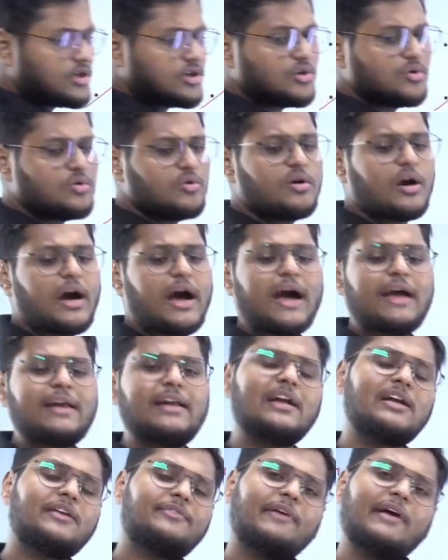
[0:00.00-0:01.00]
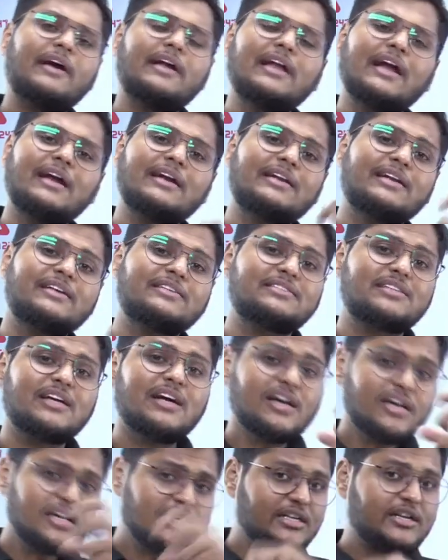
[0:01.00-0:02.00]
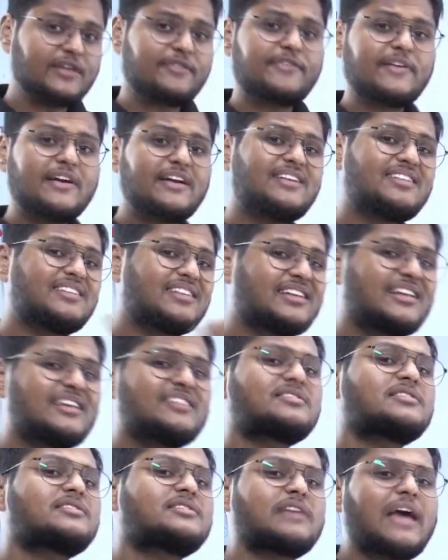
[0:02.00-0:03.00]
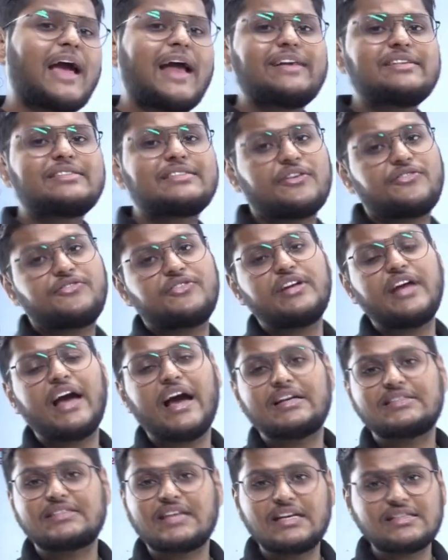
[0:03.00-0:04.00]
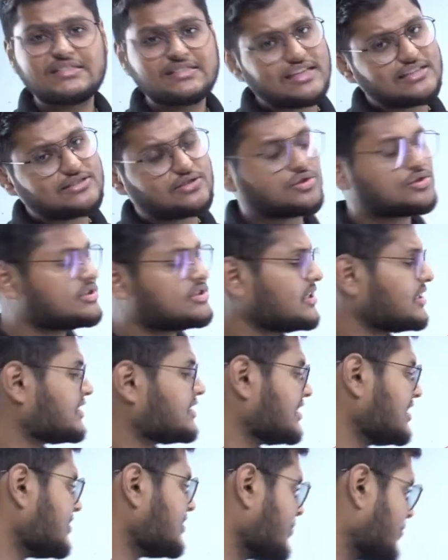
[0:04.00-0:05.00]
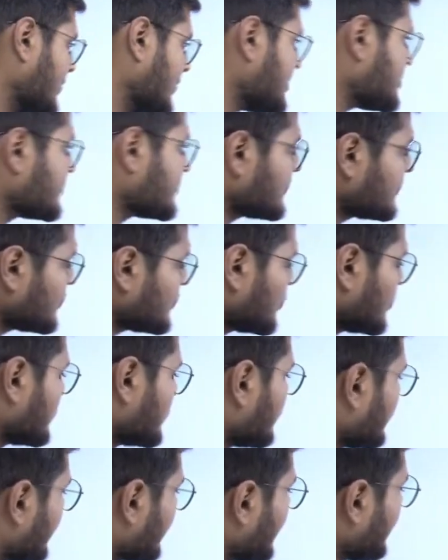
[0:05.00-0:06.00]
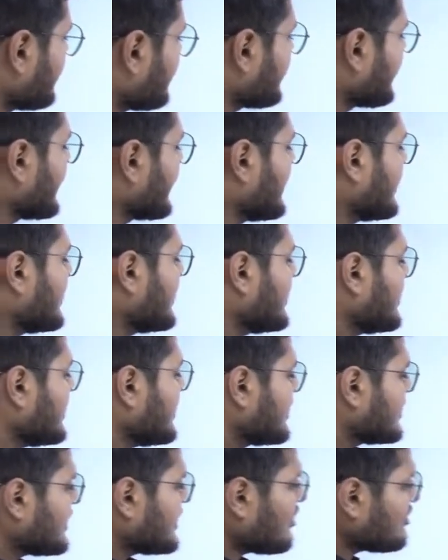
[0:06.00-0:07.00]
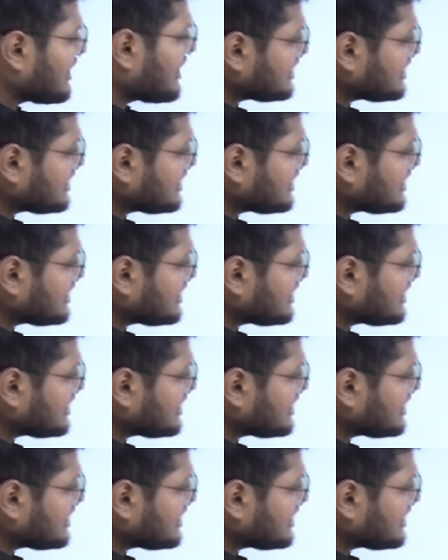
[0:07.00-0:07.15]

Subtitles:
to identify and address the different risks and safety hazards associated with food. Okay, now